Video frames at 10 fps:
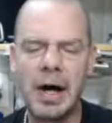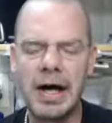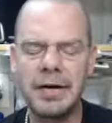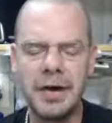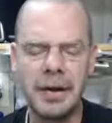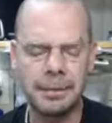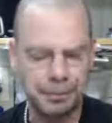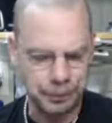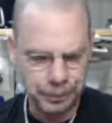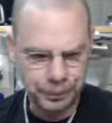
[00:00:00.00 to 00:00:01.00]
why I done it.
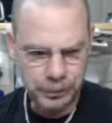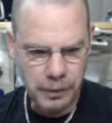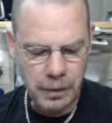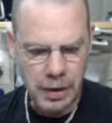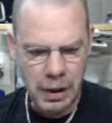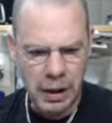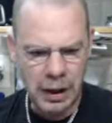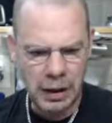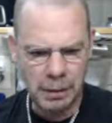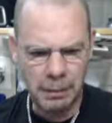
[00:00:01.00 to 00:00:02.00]

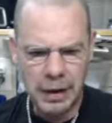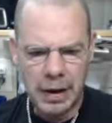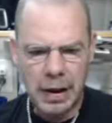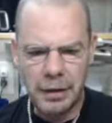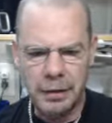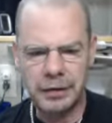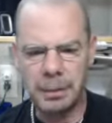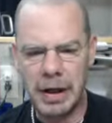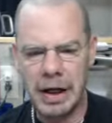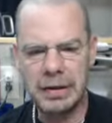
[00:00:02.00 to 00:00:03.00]
Um, this
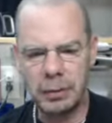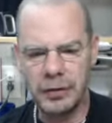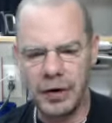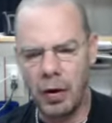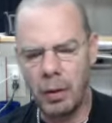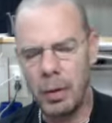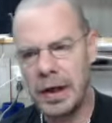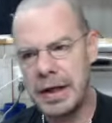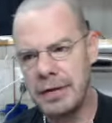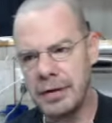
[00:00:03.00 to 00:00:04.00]
body was all
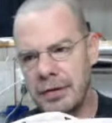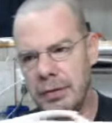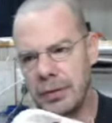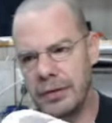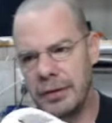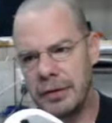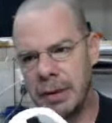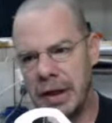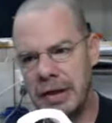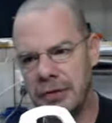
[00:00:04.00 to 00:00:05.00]
white. This was this
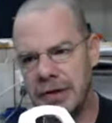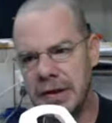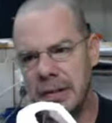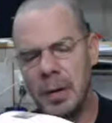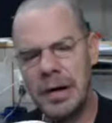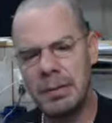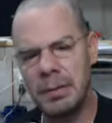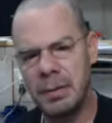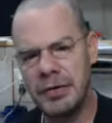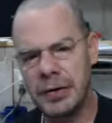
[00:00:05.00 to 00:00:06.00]
body was kit white
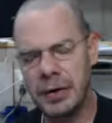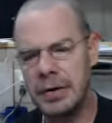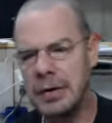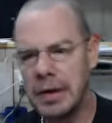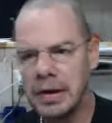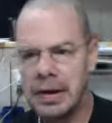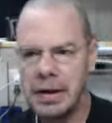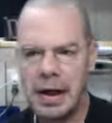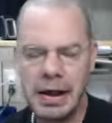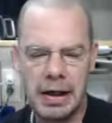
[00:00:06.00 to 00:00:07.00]
when we started.
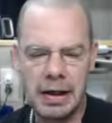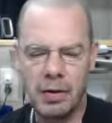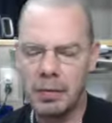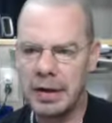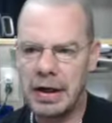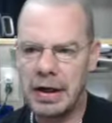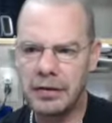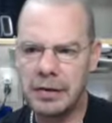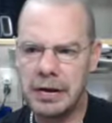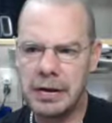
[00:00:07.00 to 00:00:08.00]
And on my
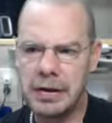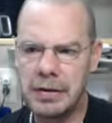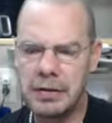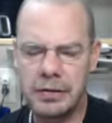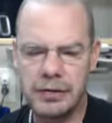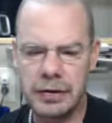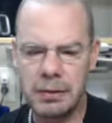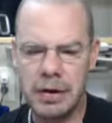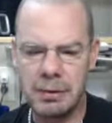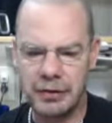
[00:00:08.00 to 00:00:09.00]
last video, you
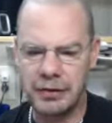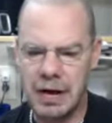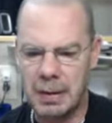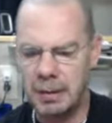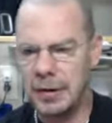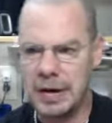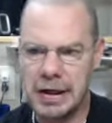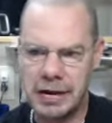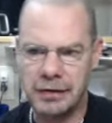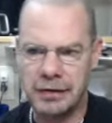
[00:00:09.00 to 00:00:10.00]
seen where I was scribing the
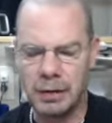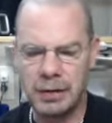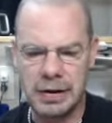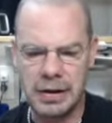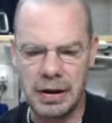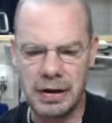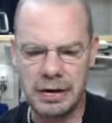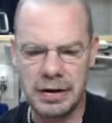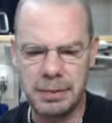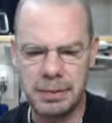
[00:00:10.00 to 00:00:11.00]
lines on the
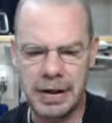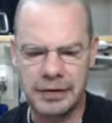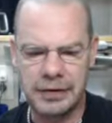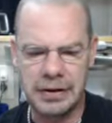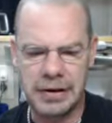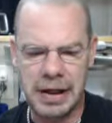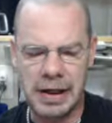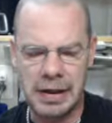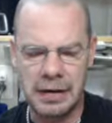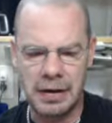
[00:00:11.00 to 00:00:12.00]
uh, kit plastic,
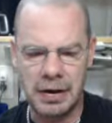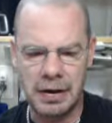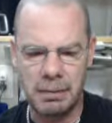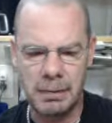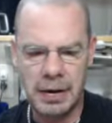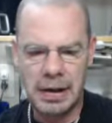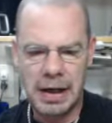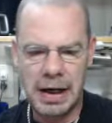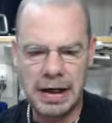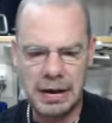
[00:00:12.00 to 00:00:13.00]
and um,
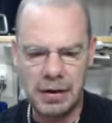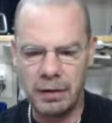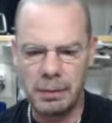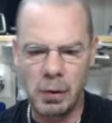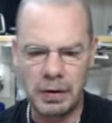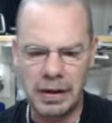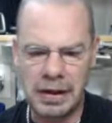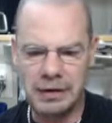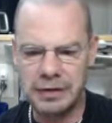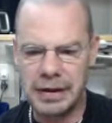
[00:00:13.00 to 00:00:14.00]
I had all the mold
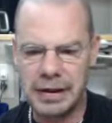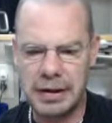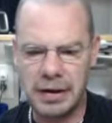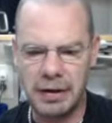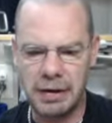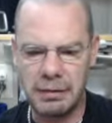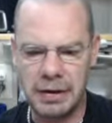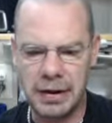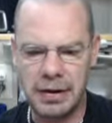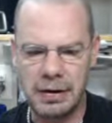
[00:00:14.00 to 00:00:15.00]
lines sanded out of
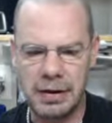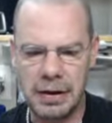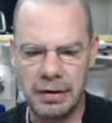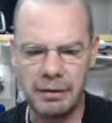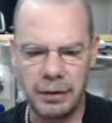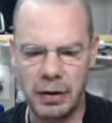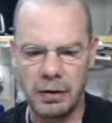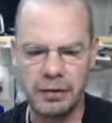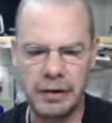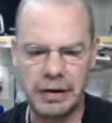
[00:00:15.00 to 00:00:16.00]
it, and the and the
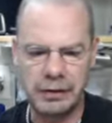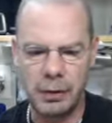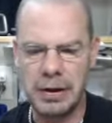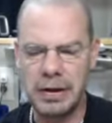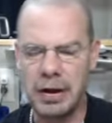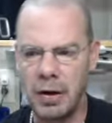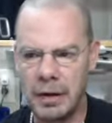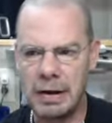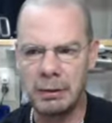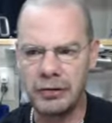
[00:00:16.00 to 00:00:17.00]
flaws fixed on it.
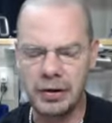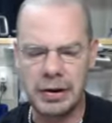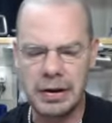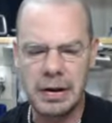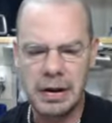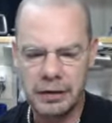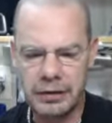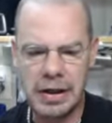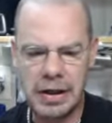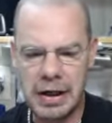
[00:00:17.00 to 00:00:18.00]
All that was done
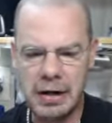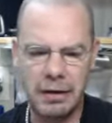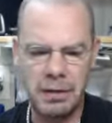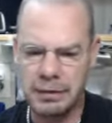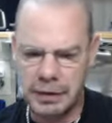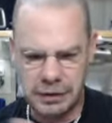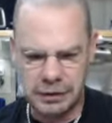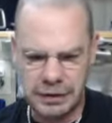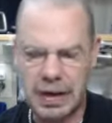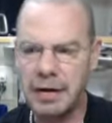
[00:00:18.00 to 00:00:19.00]
sanded out. Everything
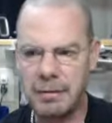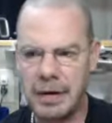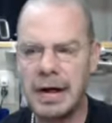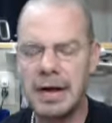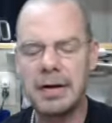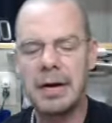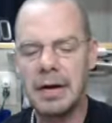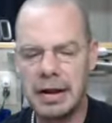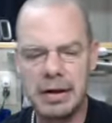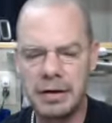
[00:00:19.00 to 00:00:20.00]
sanded fine.
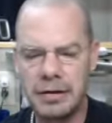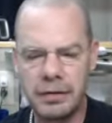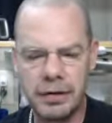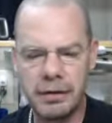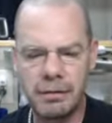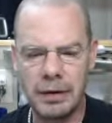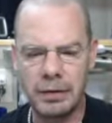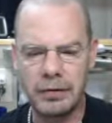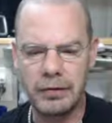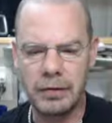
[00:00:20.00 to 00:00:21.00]
I didn't have to use any
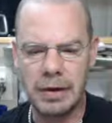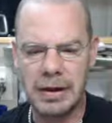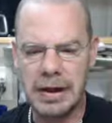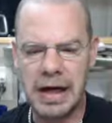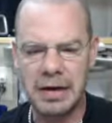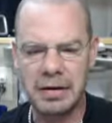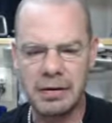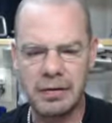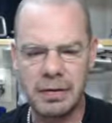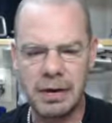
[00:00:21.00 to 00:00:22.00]
fillers or any guide
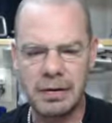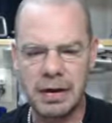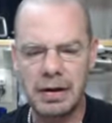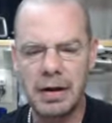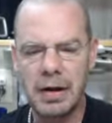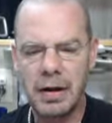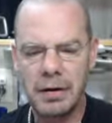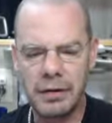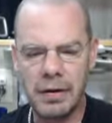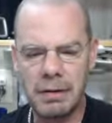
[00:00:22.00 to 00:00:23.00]
coats or anything.
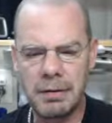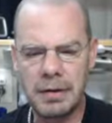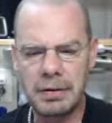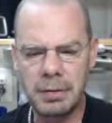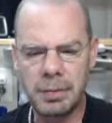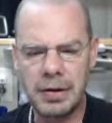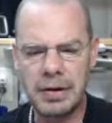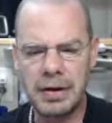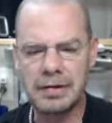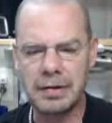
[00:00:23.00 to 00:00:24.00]
So everything looked pretty
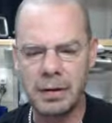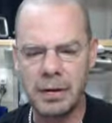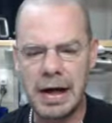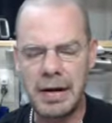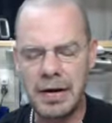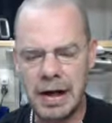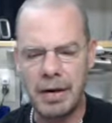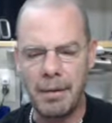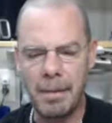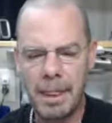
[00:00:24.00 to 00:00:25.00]
decent on that.
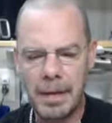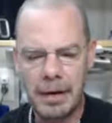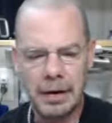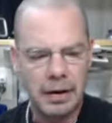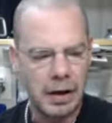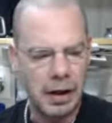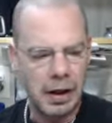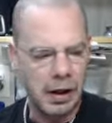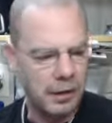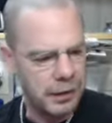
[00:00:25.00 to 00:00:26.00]
Now,
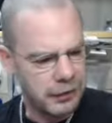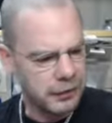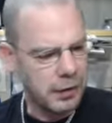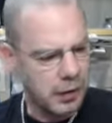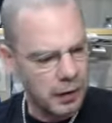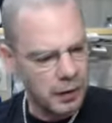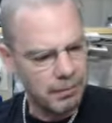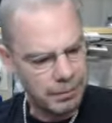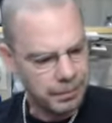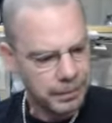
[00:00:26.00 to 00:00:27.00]
uh, this
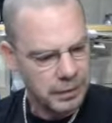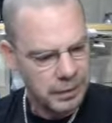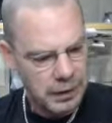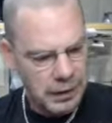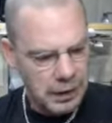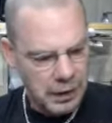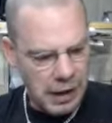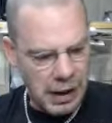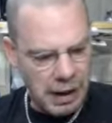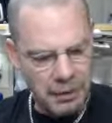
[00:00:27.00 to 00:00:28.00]
car,
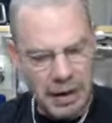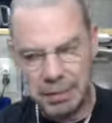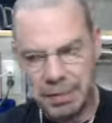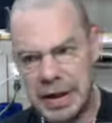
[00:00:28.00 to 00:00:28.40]
I'm not